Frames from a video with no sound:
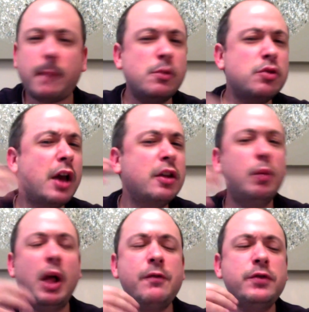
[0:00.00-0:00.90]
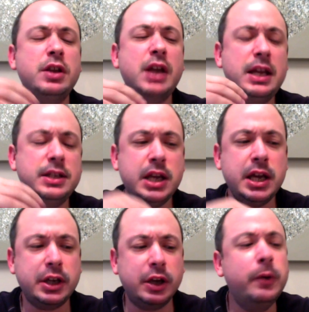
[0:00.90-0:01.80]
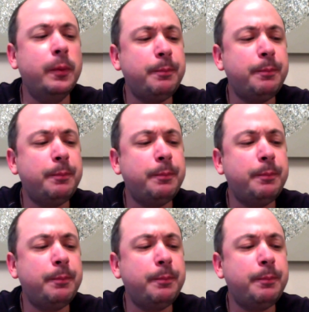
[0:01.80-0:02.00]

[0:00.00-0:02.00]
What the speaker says: Takes a while for the heat to hit you.